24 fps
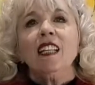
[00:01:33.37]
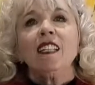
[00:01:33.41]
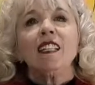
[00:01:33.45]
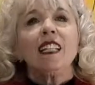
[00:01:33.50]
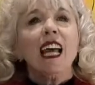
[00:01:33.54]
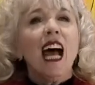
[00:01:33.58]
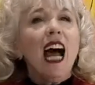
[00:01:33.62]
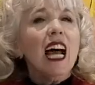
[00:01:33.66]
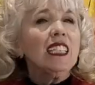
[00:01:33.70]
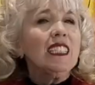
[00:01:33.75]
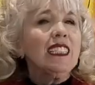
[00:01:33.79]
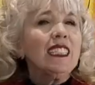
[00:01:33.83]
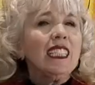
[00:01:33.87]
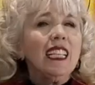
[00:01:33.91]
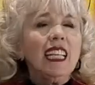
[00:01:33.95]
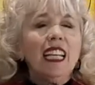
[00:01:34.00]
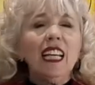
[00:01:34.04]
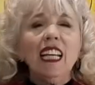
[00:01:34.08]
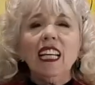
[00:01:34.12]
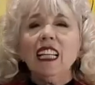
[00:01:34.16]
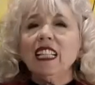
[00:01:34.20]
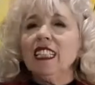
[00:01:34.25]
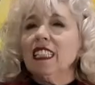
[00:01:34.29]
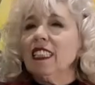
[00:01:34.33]

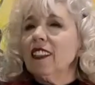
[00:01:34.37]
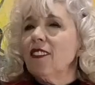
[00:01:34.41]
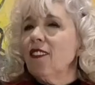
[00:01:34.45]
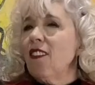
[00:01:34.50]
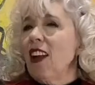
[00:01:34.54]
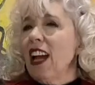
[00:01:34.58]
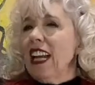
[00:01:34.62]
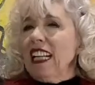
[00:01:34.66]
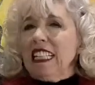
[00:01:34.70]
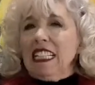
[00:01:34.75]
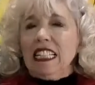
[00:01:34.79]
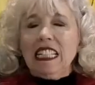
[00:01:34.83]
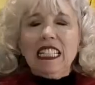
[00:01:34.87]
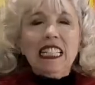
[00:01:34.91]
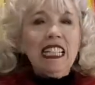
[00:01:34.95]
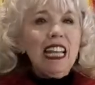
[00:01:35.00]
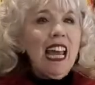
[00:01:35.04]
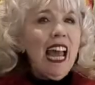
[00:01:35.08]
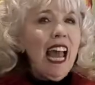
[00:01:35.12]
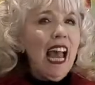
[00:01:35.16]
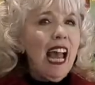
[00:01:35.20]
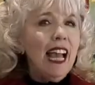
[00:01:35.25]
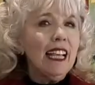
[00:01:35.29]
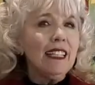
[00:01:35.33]
Dancing is
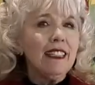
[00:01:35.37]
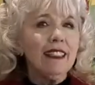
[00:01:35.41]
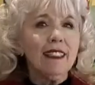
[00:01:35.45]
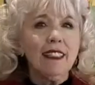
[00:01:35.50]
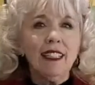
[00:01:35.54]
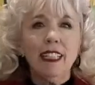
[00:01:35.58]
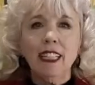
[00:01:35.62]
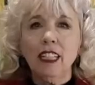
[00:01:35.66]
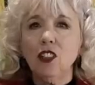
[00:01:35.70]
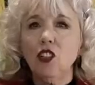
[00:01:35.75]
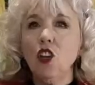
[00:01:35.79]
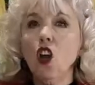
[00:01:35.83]
fantastic,